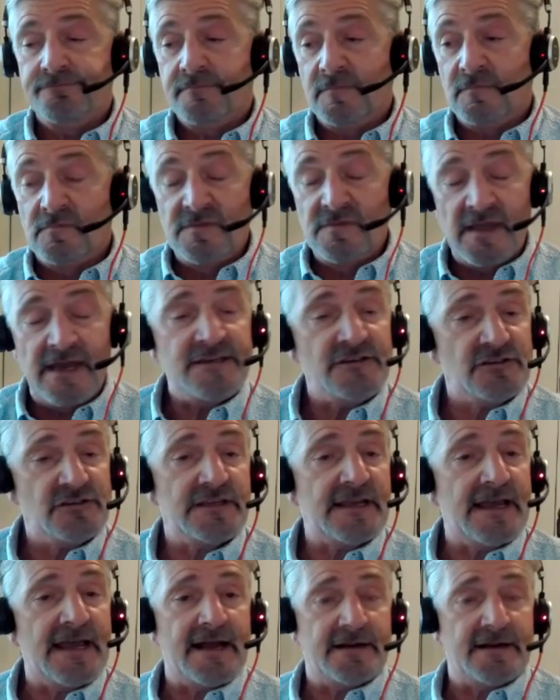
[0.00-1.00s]
nice
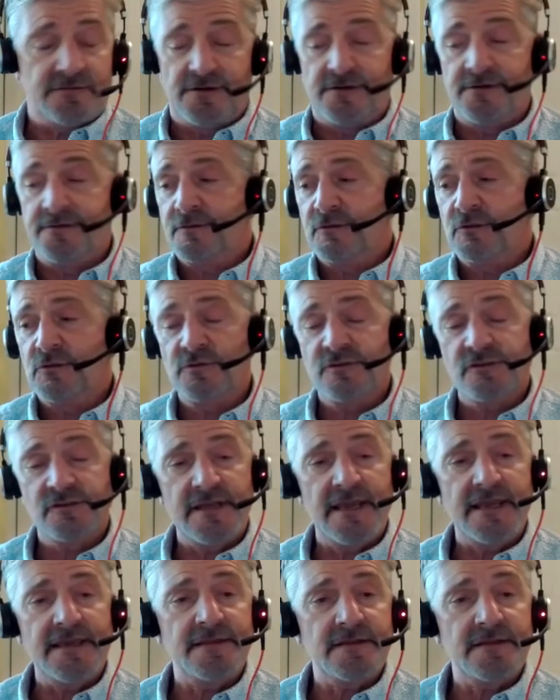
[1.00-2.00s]
doctor who was
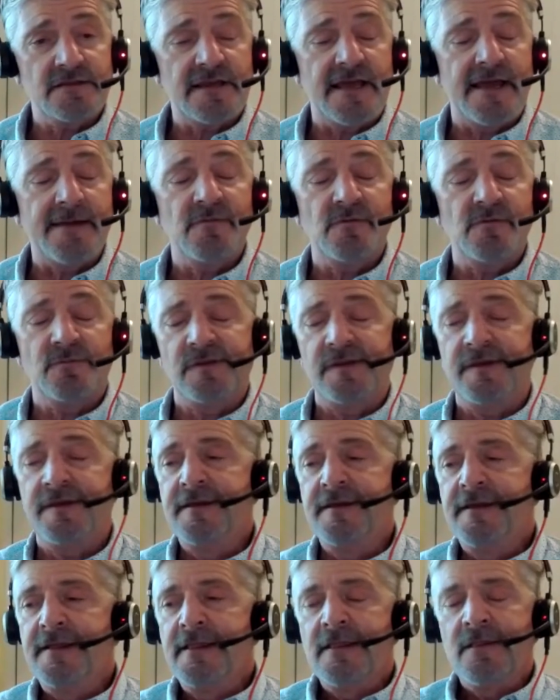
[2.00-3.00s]
taking the time with me
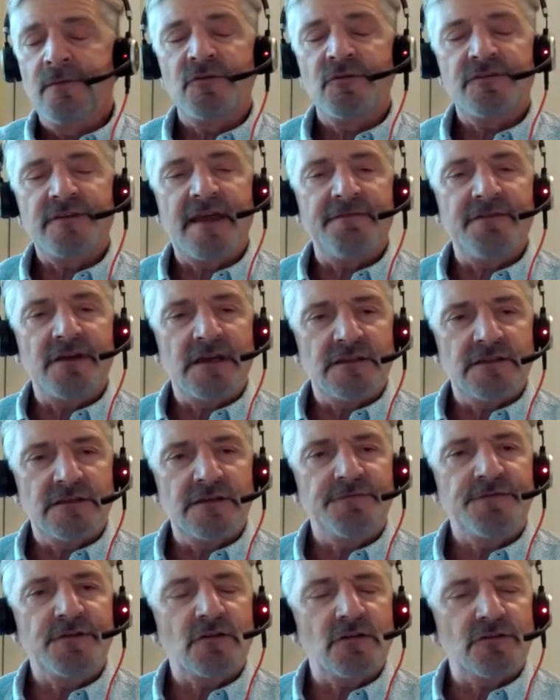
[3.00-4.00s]
was having a
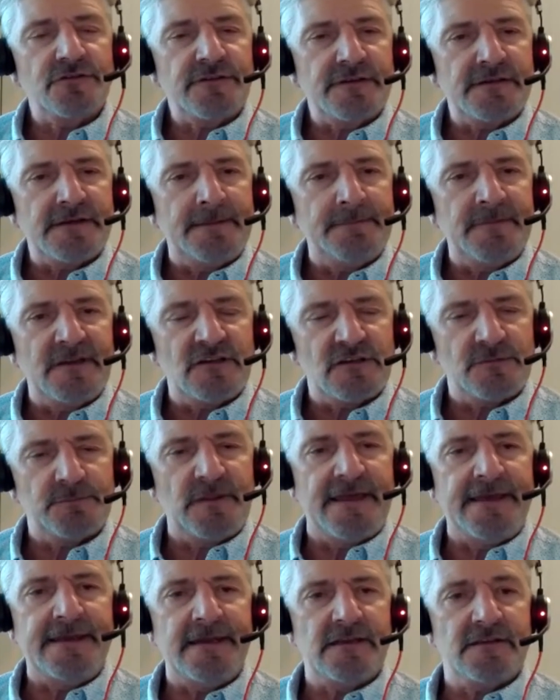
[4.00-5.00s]
difficult time
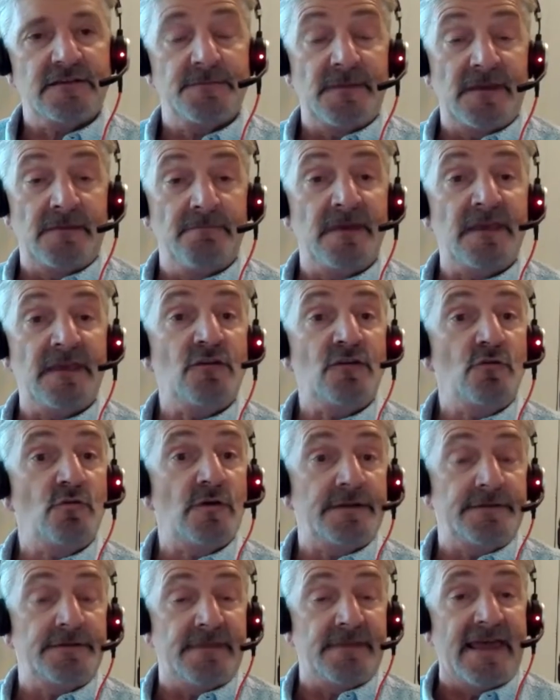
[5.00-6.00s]
explaining it to me who
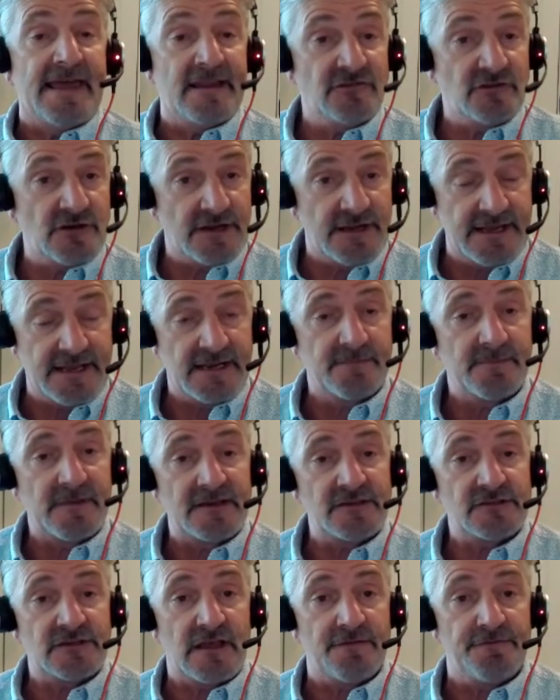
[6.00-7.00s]
had educated
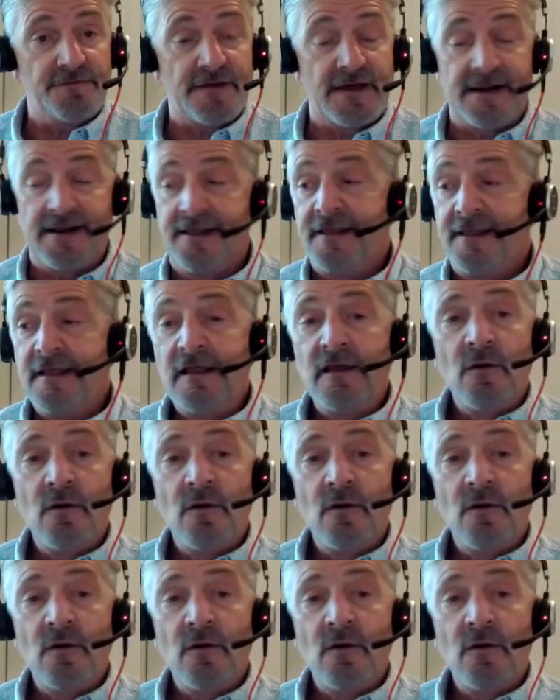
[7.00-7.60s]
myself on it,